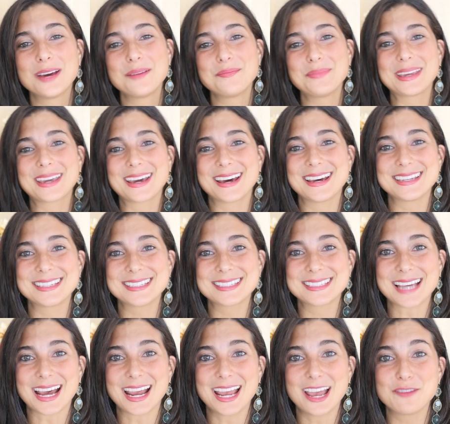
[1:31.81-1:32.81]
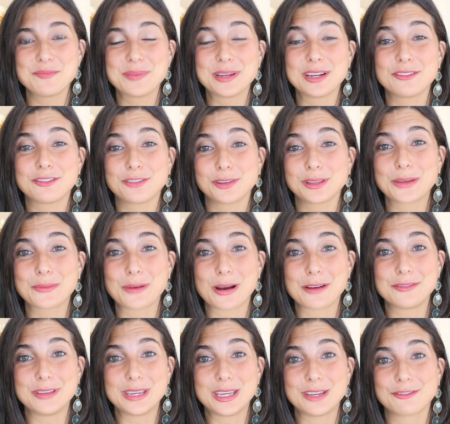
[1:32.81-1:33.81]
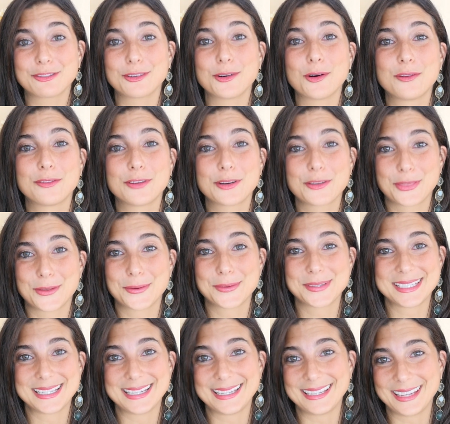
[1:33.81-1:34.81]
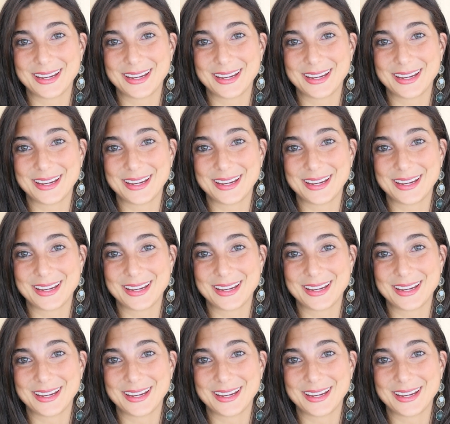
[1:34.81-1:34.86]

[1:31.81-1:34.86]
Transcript: because I have been a fully raw vegan for over 13